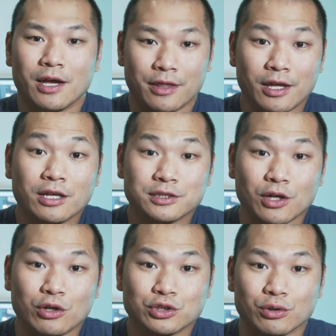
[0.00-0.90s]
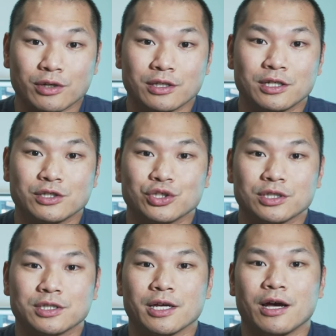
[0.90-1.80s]
And that's also
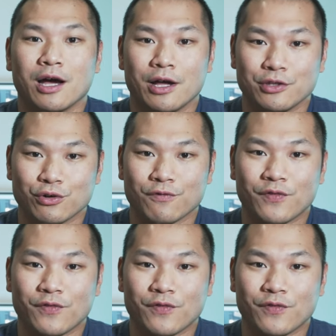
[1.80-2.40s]
contingent on your